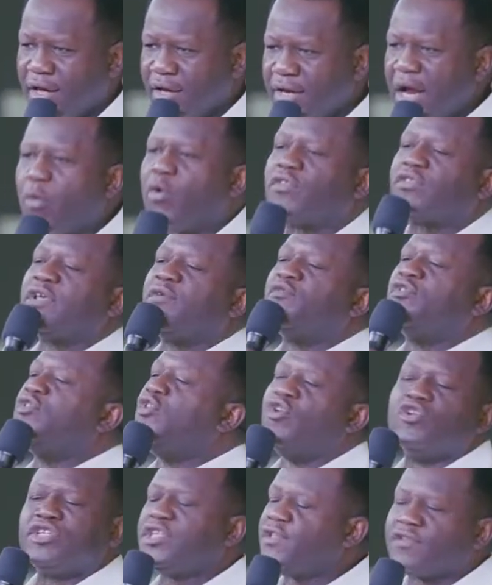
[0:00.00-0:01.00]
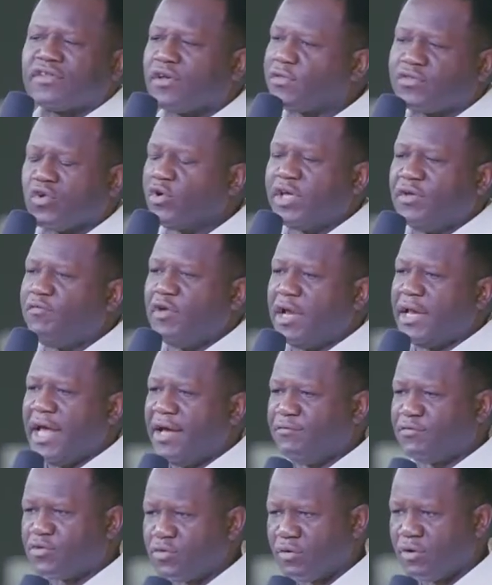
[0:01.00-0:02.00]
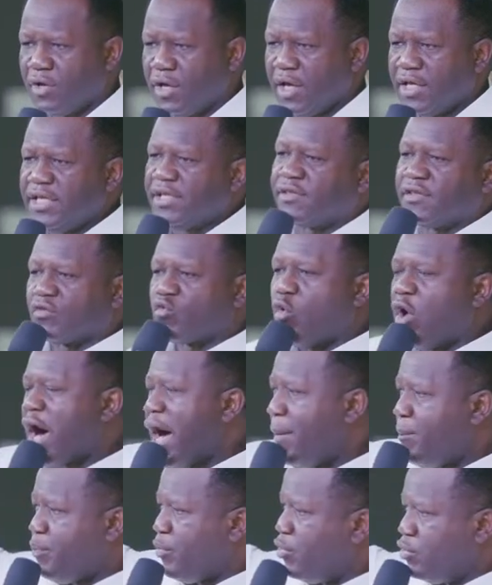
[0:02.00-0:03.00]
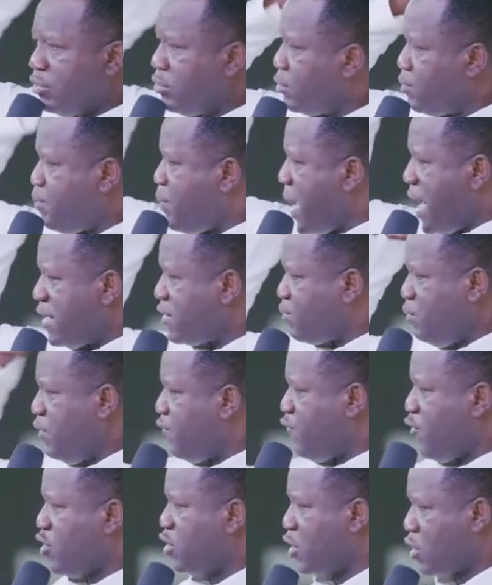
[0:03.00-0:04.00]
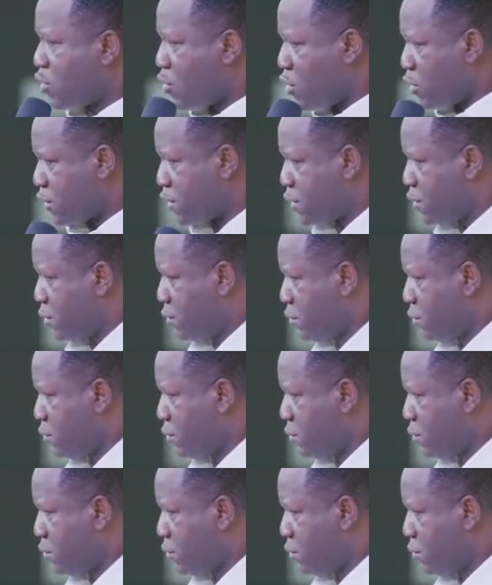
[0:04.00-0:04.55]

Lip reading: There was even no Jesus to give your life to. This is what happened past before the cross.